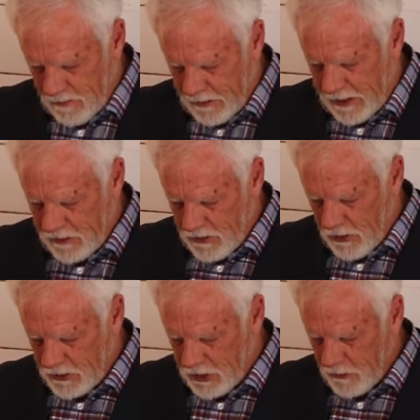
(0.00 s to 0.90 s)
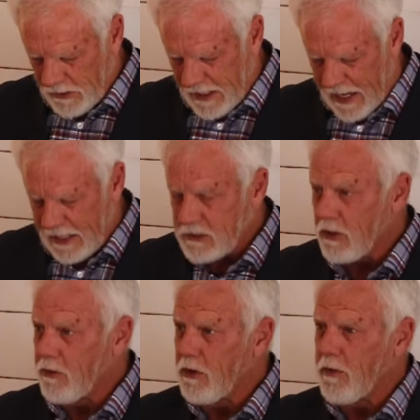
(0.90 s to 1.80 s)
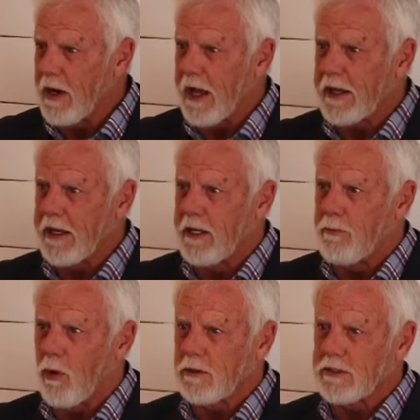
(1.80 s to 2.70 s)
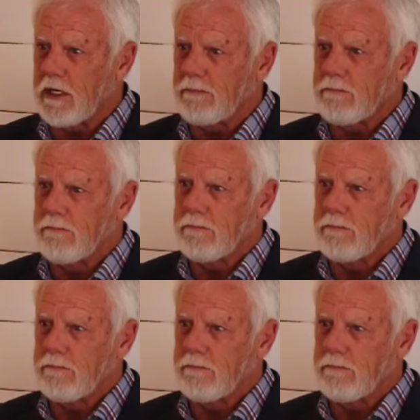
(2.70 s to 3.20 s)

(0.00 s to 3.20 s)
Didn't Yeshua die so that you and I could eat a pork chop?